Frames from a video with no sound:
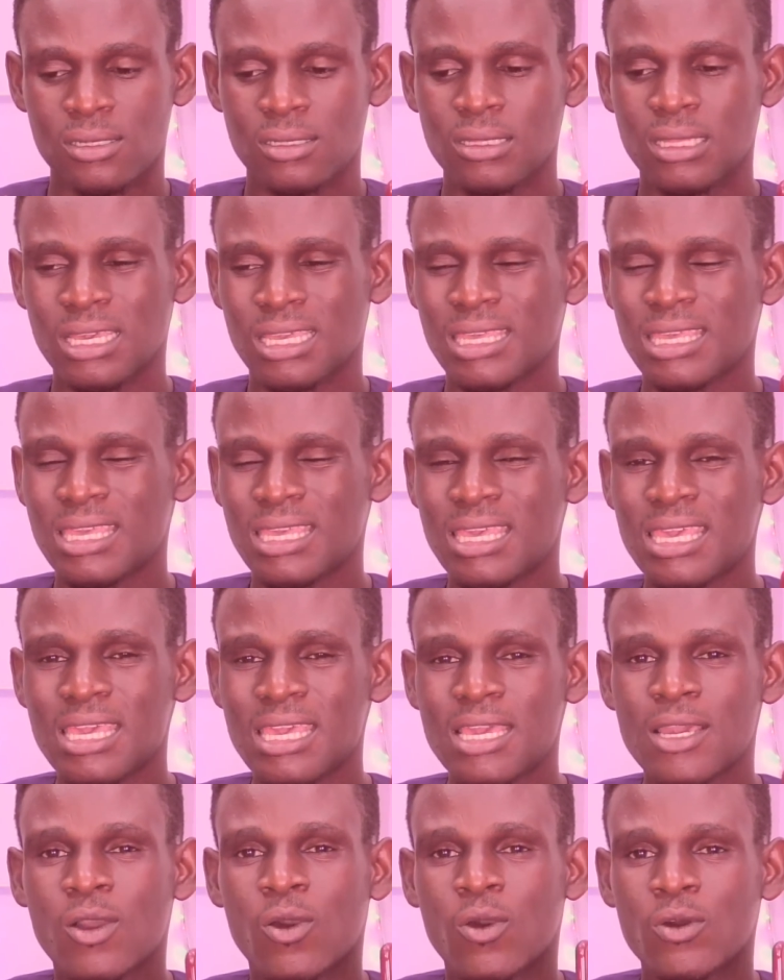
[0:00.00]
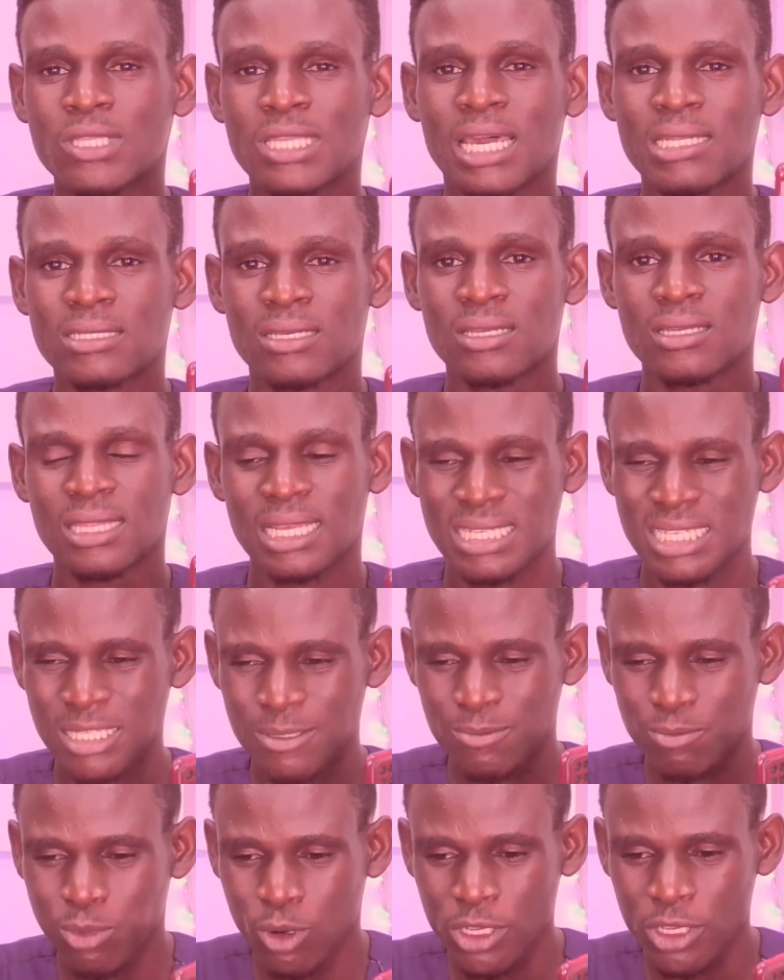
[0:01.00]
the king ordered that
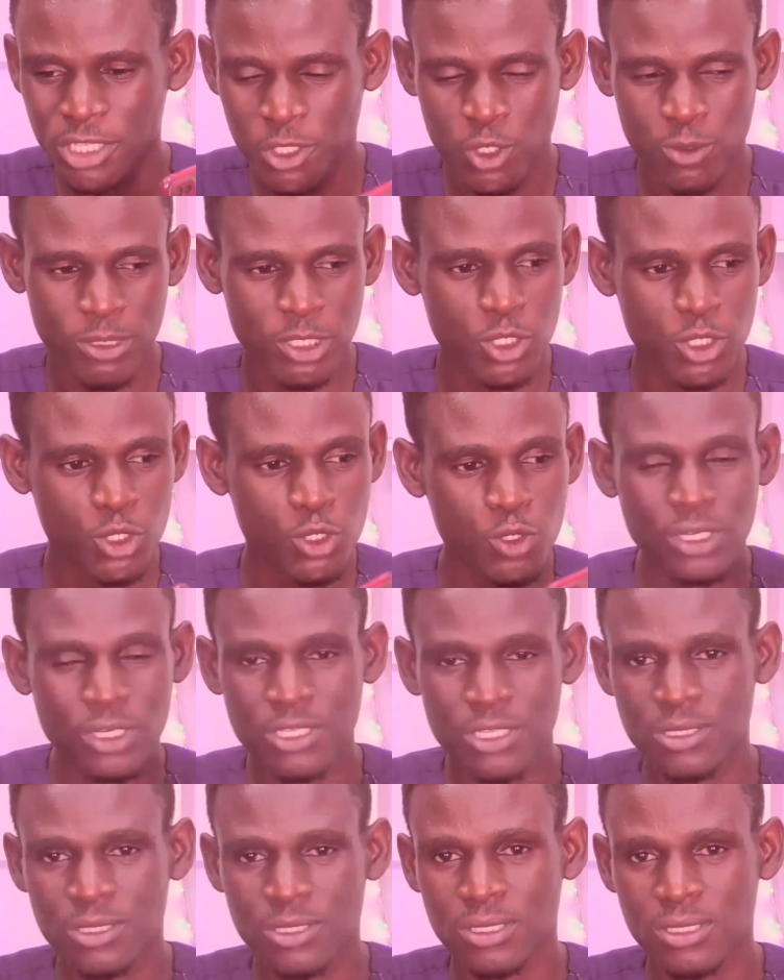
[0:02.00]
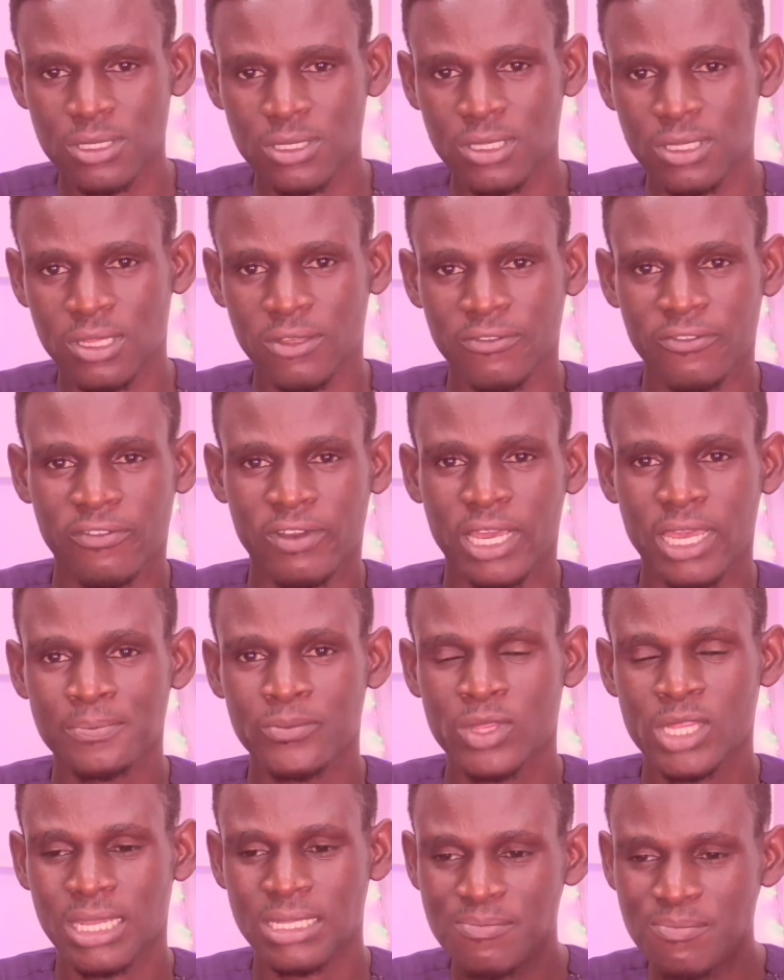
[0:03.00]
these boys should be thrown into the fire
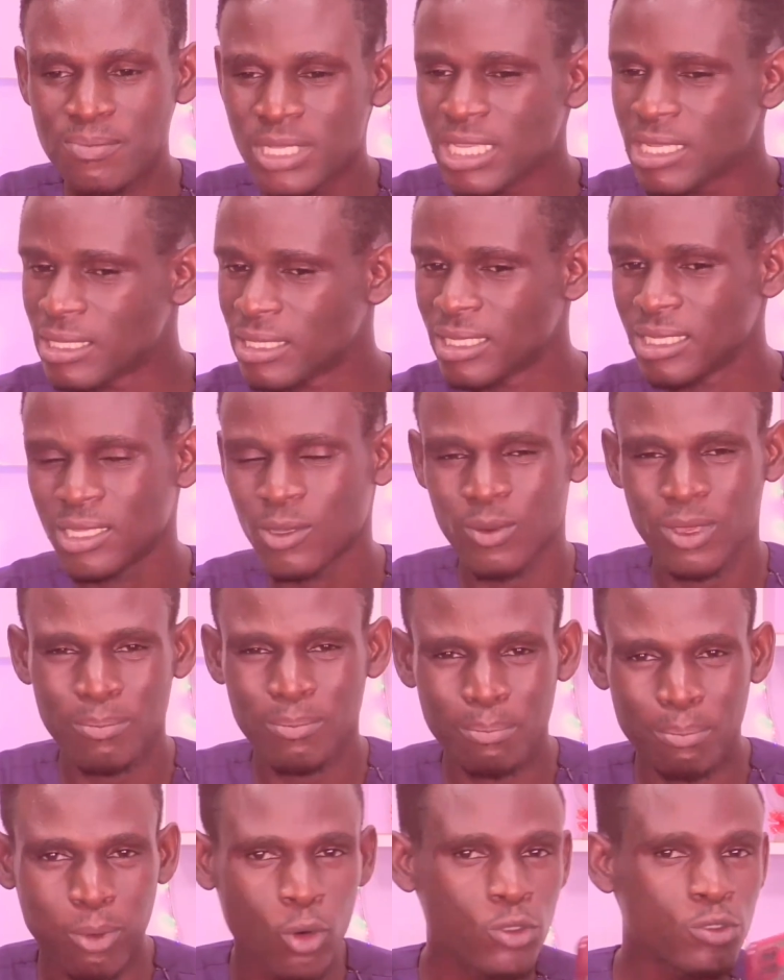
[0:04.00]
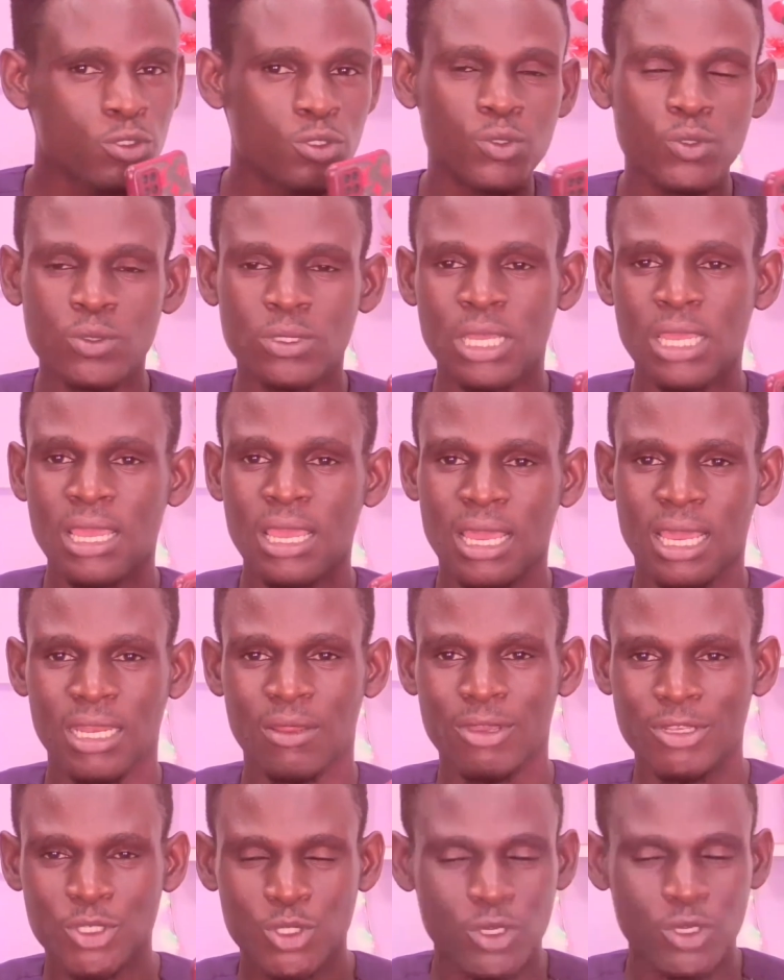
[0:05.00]
and immediately they were born to and
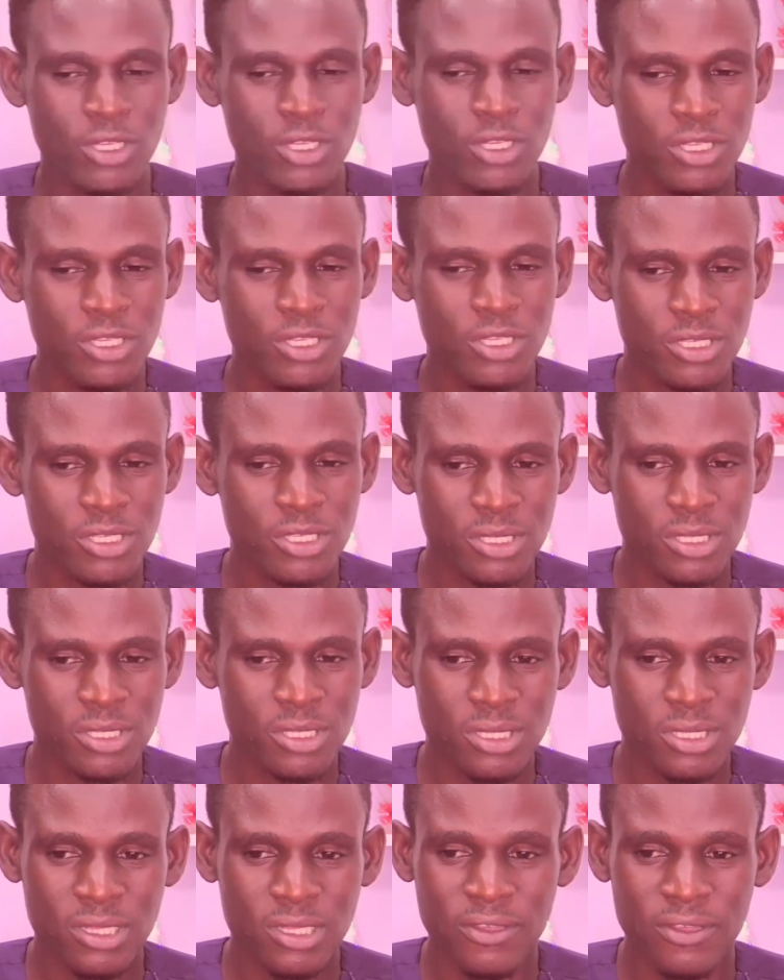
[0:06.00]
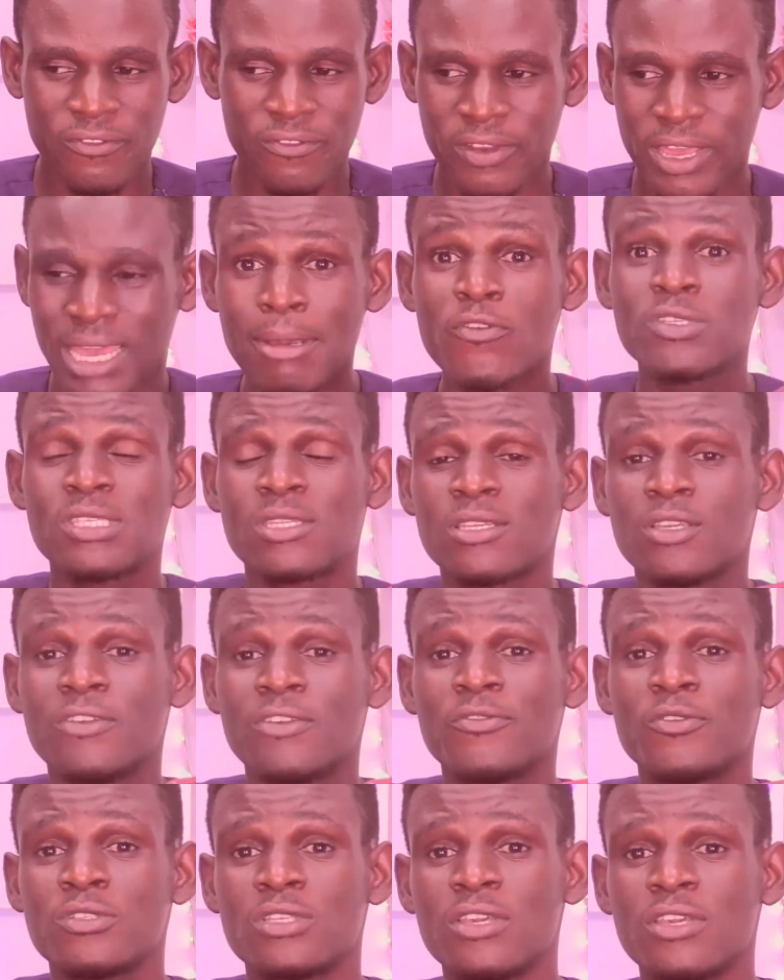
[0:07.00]
they were thrown to the fire. The Bible
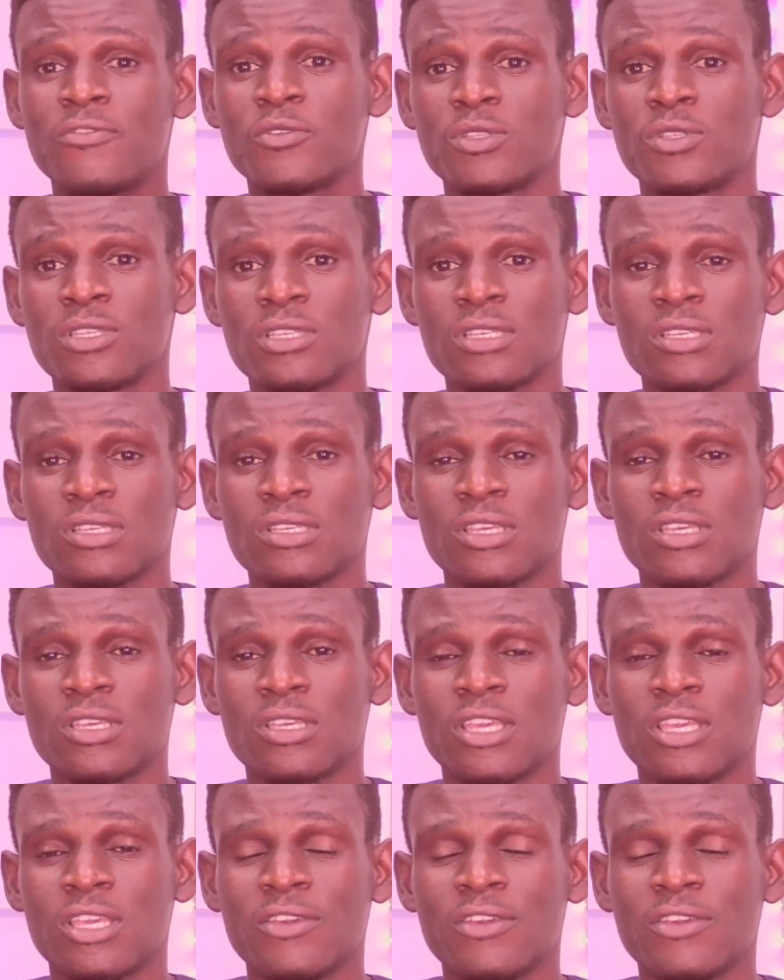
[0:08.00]
even even even even